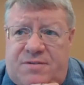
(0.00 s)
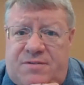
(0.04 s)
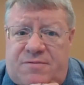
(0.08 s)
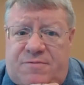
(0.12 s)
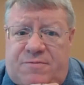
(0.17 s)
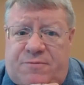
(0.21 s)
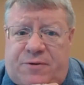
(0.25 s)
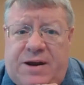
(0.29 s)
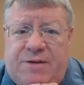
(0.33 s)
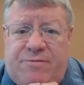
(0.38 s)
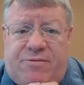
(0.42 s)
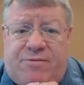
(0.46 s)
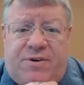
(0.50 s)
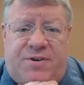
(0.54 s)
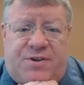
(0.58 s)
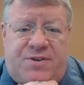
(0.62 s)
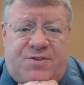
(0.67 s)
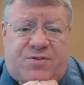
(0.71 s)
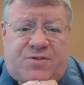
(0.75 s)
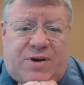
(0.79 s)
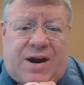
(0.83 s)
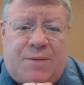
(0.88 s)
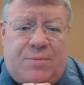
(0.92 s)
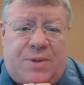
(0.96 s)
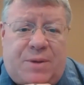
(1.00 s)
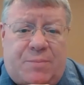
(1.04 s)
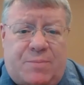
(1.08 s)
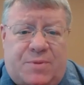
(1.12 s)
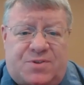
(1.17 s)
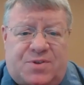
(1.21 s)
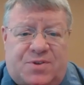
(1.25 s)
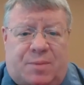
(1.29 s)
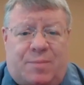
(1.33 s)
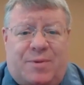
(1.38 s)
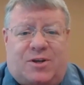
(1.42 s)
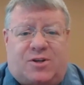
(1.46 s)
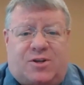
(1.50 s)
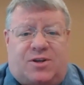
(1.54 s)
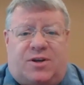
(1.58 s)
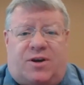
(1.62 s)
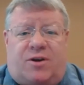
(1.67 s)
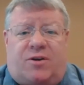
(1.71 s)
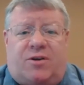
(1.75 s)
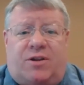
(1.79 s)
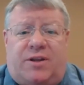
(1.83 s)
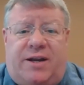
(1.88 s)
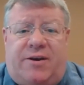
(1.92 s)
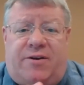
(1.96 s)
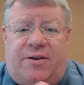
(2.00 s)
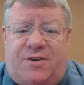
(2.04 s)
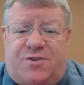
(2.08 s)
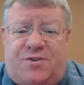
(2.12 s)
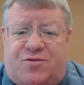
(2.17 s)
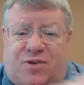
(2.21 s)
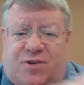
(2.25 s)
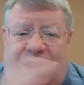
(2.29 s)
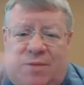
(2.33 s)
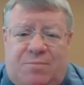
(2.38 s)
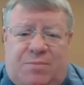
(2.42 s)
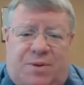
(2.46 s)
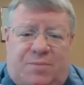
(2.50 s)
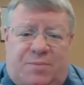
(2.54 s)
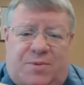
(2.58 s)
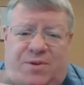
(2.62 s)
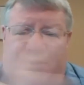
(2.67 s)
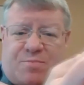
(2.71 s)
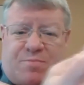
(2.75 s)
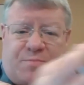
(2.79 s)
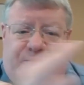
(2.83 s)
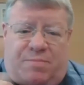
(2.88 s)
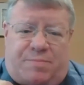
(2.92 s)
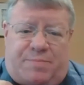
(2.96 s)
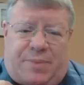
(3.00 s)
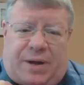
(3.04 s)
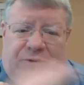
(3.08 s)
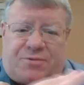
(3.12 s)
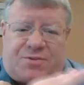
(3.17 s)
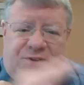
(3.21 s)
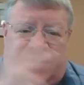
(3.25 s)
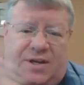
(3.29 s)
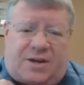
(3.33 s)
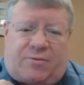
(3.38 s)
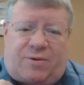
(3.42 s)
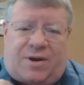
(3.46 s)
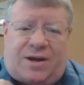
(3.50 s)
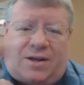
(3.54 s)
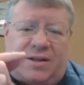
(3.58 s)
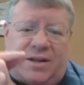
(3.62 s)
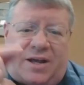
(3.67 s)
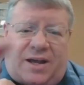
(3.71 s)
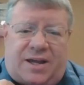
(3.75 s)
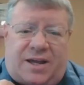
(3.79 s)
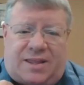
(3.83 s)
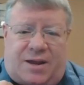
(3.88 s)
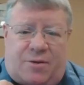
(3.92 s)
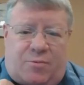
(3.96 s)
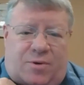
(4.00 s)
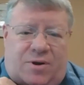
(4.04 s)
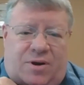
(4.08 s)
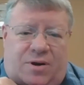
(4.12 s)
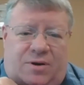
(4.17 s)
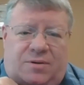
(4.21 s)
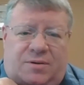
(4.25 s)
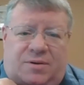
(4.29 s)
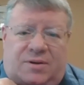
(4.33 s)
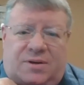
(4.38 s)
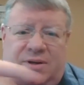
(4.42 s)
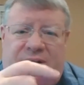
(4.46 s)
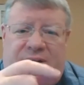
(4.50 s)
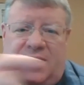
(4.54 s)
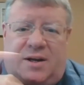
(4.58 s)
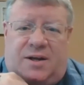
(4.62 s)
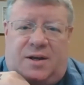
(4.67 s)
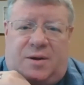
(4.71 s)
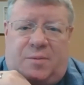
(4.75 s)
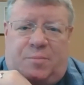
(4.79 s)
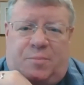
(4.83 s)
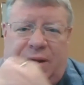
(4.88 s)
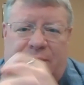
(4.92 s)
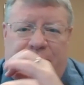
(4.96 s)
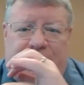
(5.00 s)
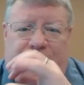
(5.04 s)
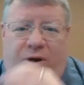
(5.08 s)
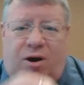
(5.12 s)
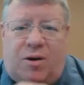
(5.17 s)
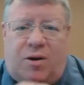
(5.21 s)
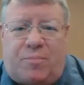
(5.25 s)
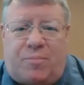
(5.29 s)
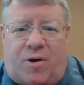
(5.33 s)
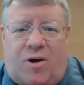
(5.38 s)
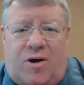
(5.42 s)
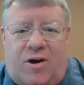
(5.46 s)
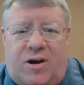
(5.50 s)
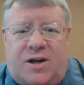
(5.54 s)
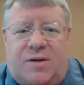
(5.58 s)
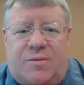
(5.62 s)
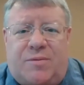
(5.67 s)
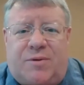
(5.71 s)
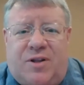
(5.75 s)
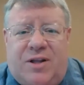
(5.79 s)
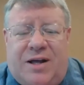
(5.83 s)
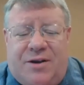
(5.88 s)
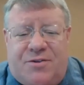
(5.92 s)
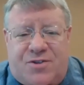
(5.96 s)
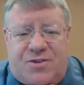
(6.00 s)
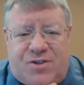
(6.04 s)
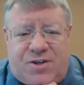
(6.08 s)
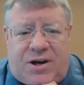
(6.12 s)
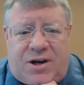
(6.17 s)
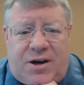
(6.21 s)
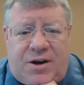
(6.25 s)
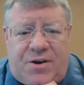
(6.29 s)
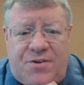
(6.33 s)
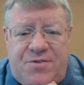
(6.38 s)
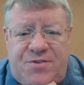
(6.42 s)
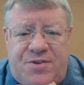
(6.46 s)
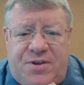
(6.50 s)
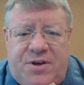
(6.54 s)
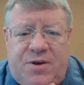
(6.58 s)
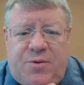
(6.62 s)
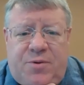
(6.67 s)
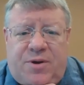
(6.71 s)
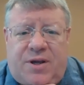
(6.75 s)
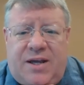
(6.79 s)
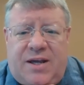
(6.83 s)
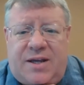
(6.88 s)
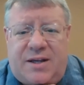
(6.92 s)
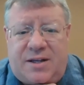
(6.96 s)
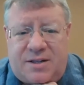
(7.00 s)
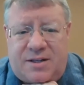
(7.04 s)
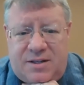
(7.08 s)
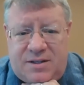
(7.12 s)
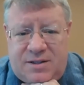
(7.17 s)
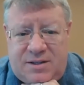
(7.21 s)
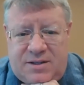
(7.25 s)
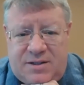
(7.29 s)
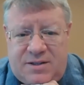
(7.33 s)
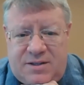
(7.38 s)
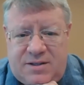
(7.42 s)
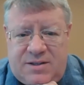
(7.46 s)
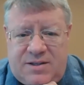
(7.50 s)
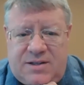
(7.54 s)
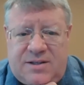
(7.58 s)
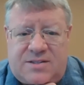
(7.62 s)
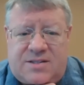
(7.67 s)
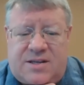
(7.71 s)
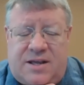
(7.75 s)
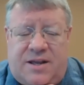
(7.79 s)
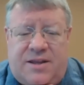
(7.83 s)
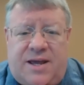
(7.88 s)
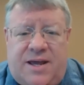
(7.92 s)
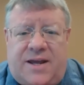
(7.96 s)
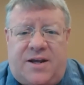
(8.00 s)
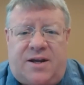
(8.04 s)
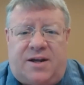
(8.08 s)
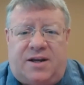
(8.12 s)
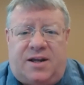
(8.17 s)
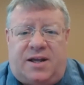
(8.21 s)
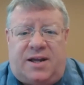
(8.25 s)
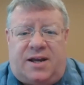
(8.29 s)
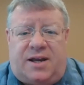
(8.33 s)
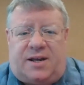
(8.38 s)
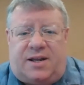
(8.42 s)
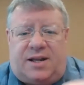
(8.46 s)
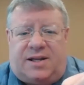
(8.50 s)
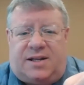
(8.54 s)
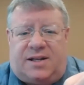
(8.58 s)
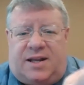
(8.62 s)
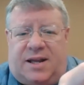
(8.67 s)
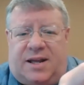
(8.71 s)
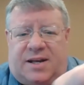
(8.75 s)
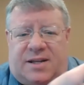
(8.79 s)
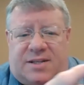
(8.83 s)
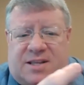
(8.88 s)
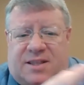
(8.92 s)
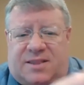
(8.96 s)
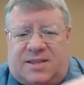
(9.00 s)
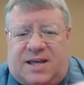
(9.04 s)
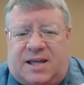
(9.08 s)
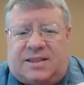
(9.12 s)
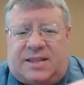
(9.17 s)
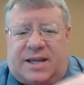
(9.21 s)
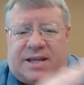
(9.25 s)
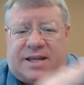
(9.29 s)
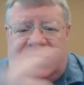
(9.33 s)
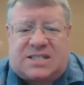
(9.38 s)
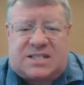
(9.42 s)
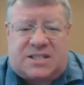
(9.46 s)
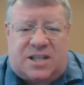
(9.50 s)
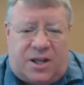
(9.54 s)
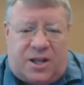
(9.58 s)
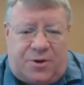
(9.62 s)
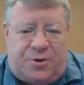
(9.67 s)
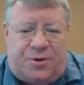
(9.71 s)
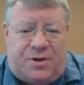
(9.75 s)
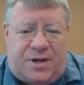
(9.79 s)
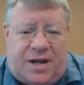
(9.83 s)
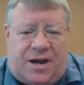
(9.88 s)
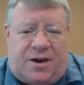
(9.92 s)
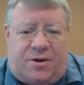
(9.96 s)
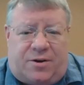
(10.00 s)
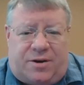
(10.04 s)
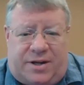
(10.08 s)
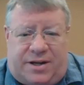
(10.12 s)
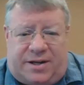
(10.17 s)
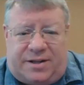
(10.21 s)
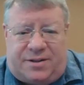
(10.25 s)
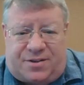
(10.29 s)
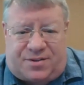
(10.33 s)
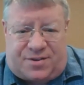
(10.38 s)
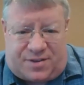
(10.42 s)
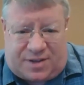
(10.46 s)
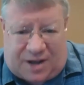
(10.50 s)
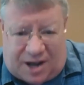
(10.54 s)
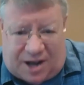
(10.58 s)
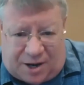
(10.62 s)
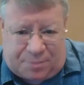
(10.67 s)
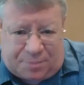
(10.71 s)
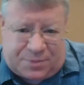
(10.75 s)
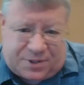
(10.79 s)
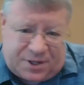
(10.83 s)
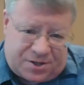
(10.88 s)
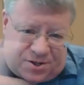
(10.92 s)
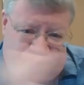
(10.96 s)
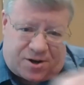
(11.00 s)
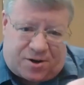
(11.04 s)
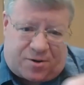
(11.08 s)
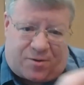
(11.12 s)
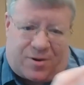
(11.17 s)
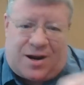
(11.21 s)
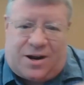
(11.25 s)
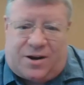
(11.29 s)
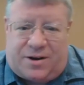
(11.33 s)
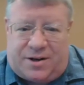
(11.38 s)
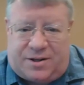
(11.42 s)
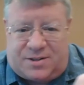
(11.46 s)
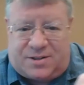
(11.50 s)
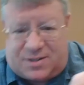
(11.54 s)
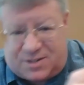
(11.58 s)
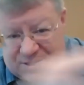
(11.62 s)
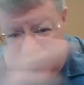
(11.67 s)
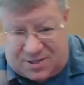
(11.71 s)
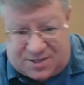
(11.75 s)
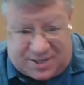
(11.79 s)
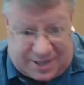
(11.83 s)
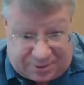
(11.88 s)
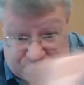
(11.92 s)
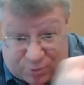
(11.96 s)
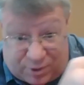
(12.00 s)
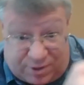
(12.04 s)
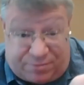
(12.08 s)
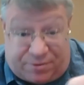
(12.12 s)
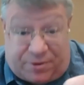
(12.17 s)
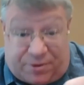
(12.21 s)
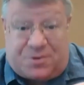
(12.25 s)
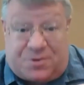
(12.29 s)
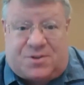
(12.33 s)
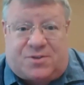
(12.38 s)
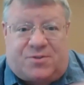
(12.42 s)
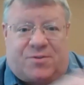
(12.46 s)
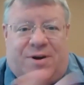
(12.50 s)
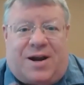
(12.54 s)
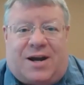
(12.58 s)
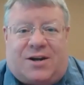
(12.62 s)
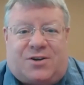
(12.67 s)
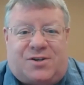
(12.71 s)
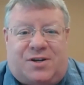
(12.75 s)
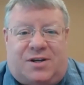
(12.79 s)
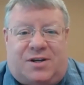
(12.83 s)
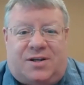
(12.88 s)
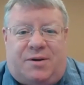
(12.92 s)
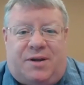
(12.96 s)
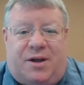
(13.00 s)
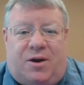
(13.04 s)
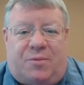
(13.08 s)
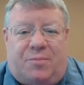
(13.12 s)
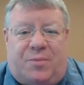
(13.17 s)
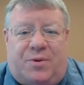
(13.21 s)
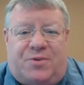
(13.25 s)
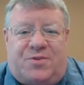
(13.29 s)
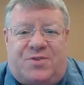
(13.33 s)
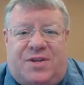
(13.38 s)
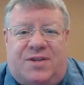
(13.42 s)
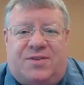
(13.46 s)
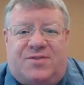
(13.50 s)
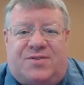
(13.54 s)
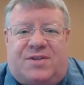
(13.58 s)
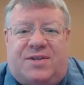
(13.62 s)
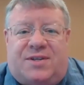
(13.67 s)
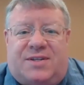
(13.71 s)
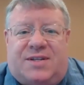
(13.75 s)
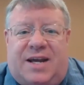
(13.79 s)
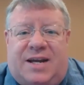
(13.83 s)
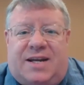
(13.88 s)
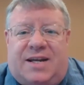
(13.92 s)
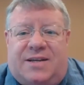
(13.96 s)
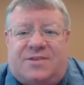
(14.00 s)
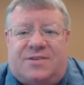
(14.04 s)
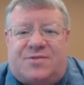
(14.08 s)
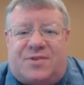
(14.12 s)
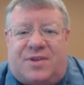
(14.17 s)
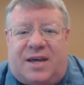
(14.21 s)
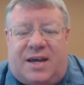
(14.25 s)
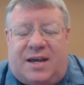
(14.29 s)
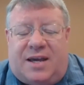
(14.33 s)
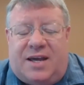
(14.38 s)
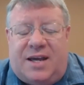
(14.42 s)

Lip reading: Fravor described them, as I mentioned earlier, described them as bouncing around like they were, you know, a ping pong ball in a glass jar. So he said it isn't that they slowed down and stopped and turned around. It's just they reversed direction almost instantaneously.